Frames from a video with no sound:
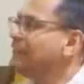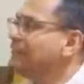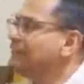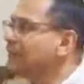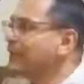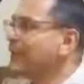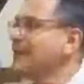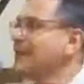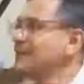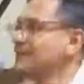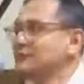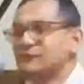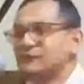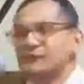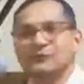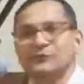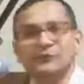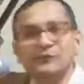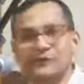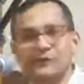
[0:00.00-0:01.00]
your guys'
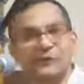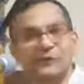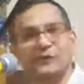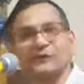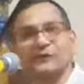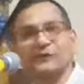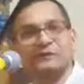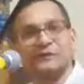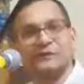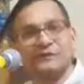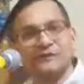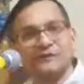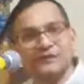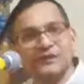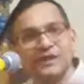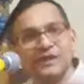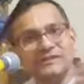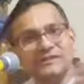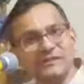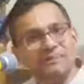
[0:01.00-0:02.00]
food. You
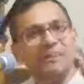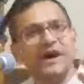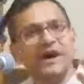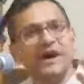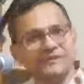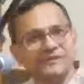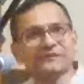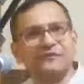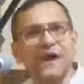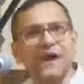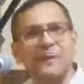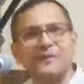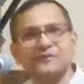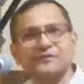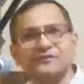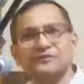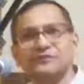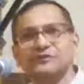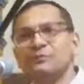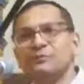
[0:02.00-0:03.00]
get some positive
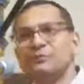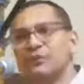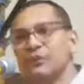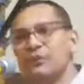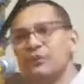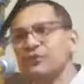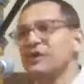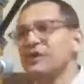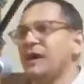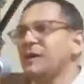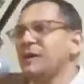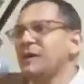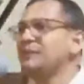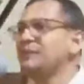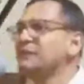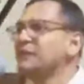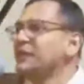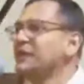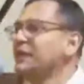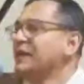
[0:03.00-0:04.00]
comments to both
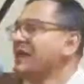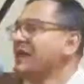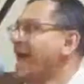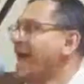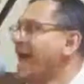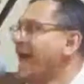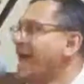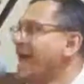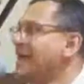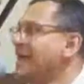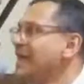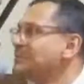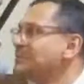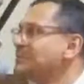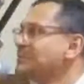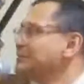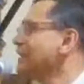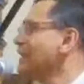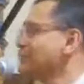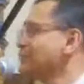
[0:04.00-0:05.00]
come. And we
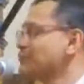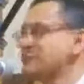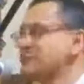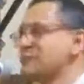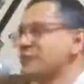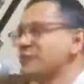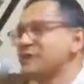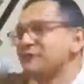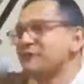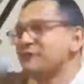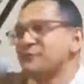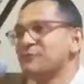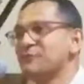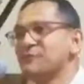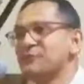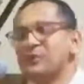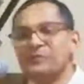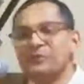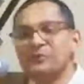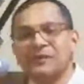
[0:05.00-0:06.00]
just have to be ready for
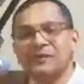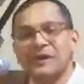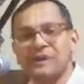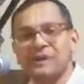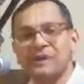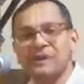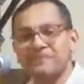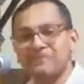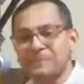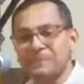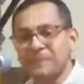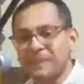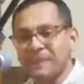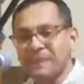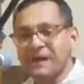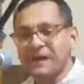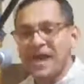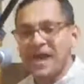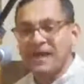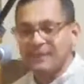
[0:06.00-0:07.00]
both.
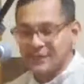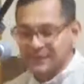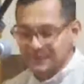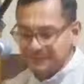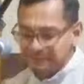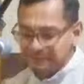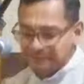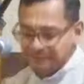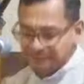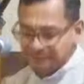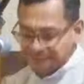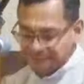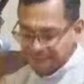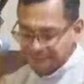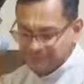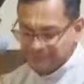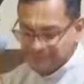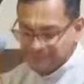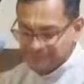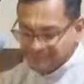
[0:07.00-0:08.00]
And then,
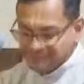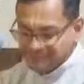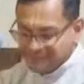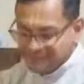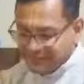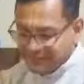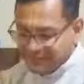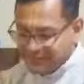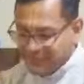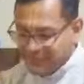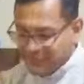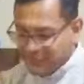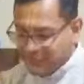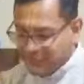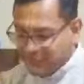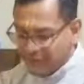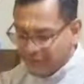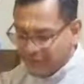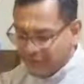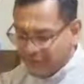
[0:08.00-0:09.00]
the
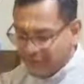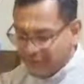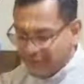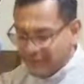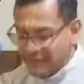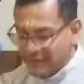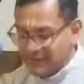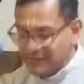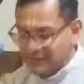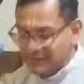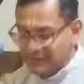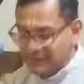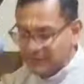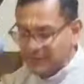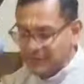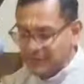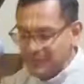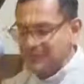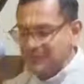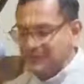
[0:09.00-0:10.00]
final
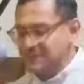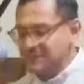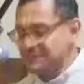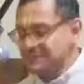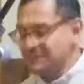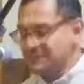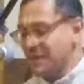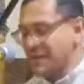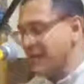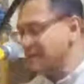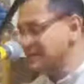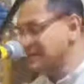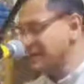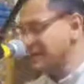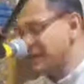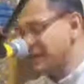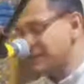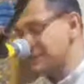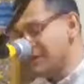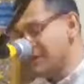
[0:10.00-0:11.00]
component of this
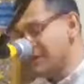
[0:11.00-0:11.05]
pastime